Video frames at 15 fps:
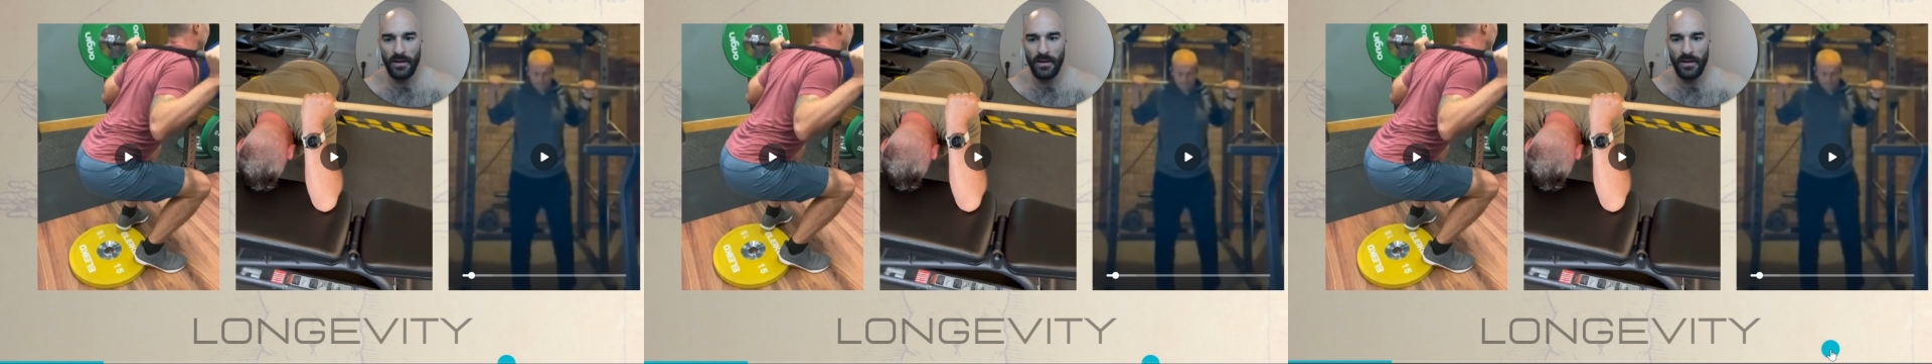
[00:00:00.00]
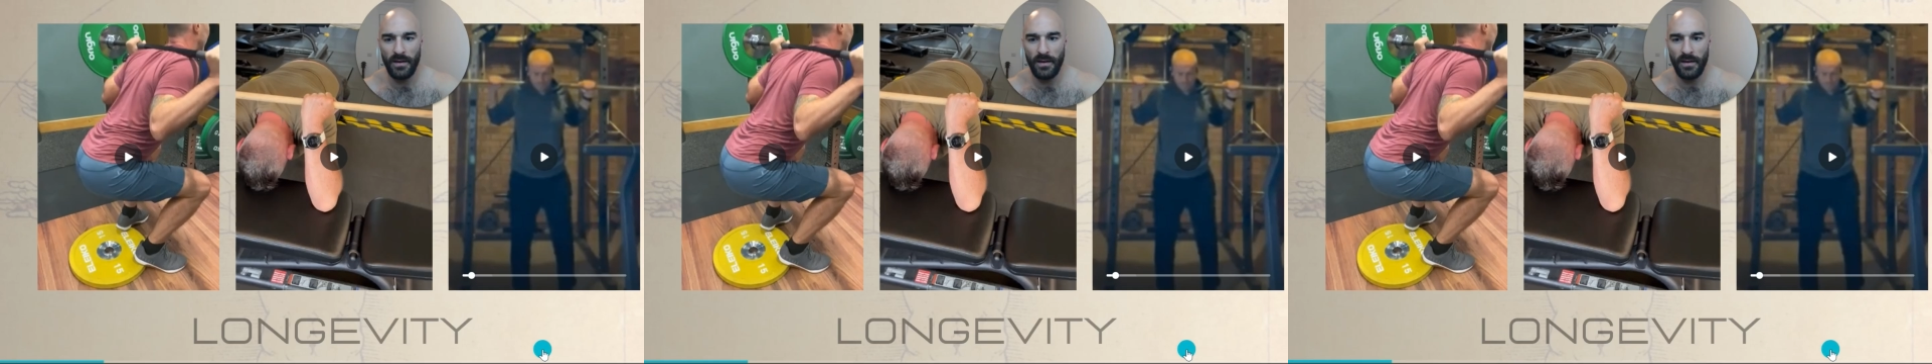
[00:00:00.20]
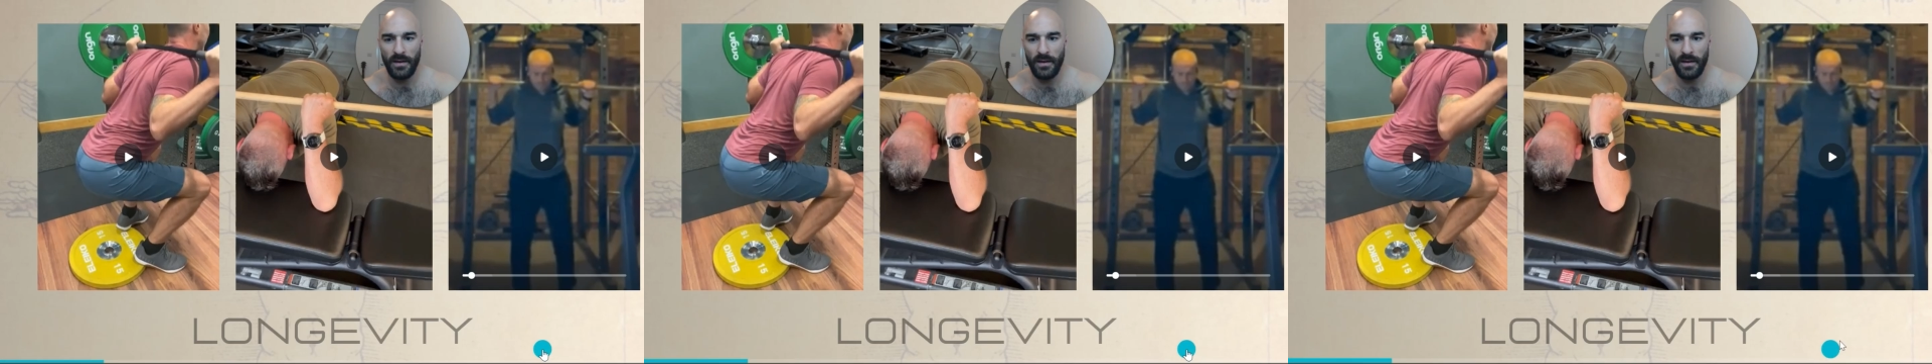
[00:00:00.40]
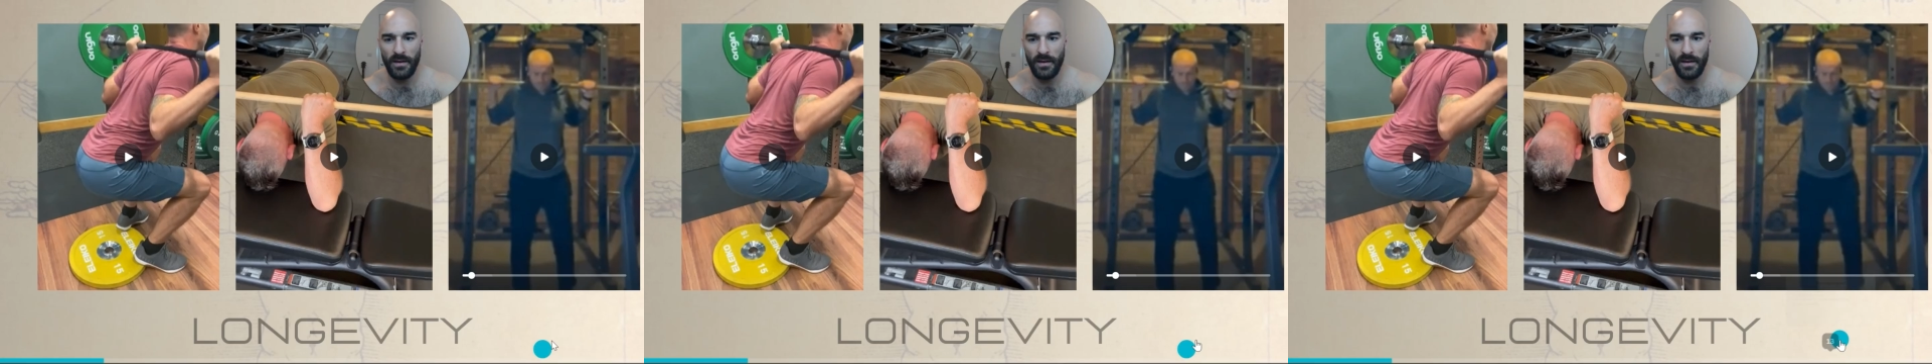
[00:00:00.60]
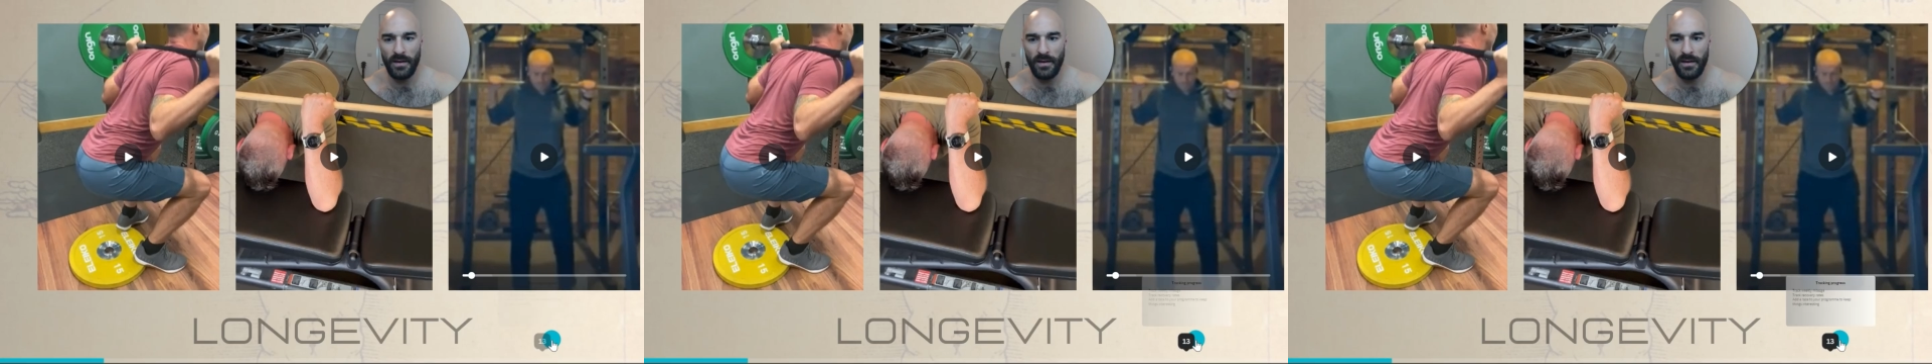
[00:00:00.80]
Anyway, the
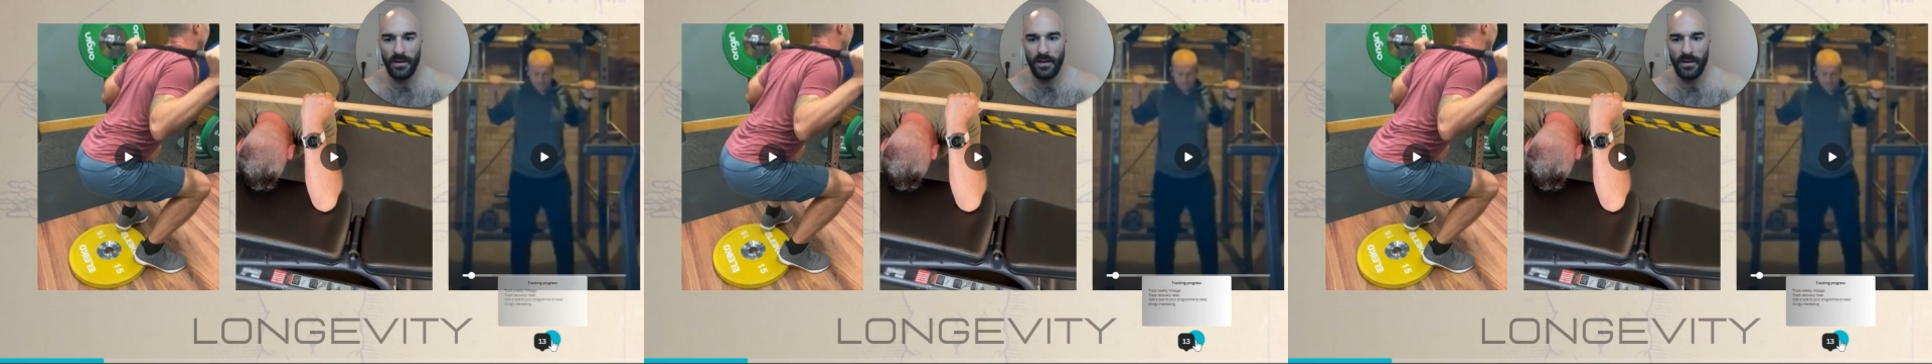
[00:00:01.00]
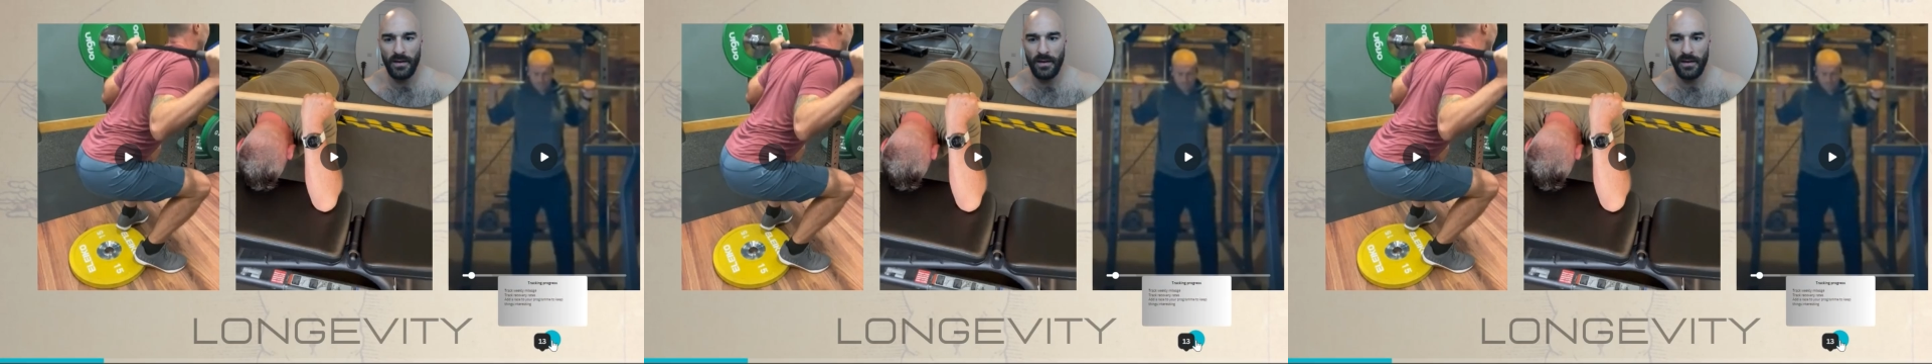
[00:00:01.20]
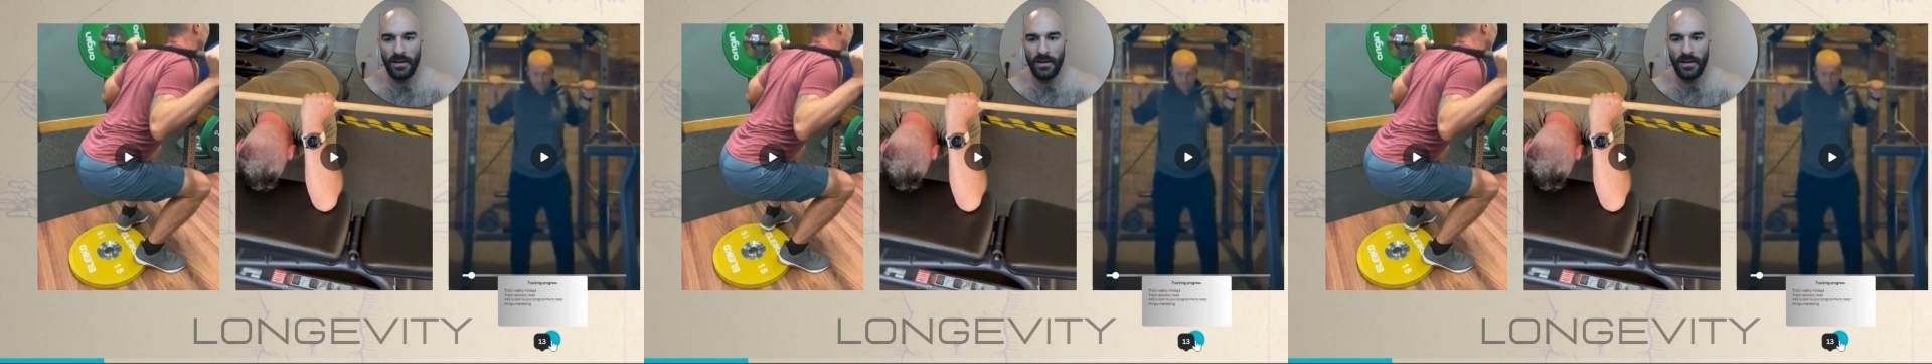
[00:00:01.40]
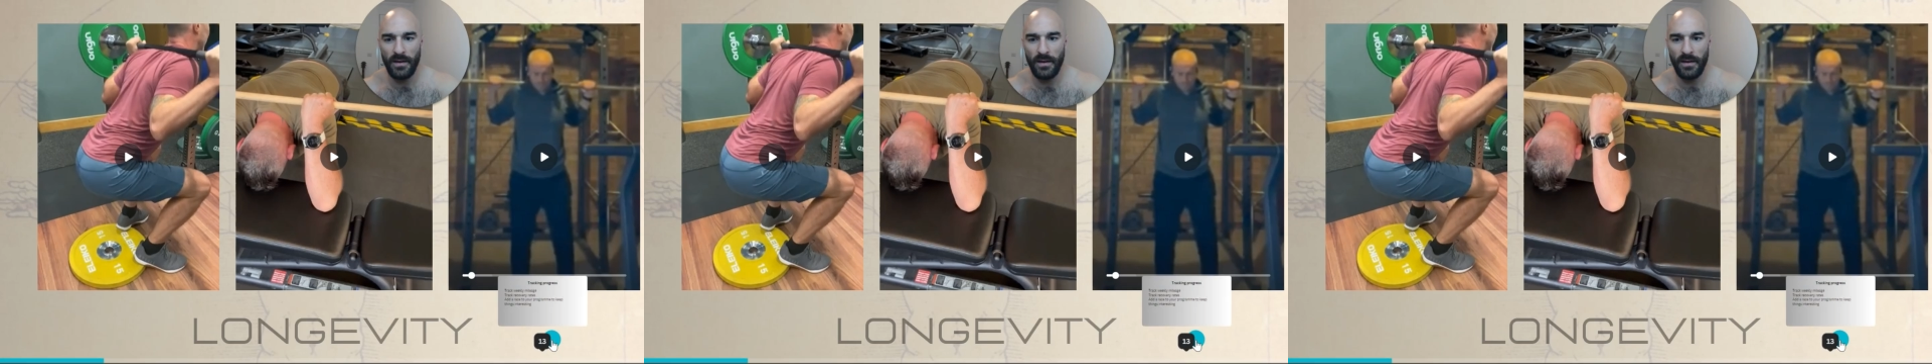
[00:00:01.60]
longevity program,